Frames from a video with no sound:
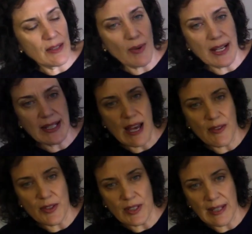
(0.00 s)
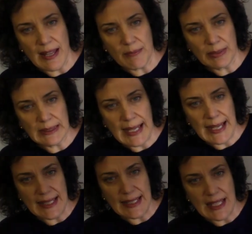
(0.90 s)
right now there's a lot of
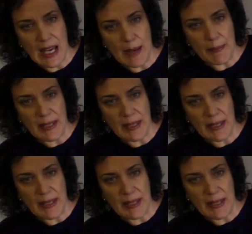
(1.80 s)
planets up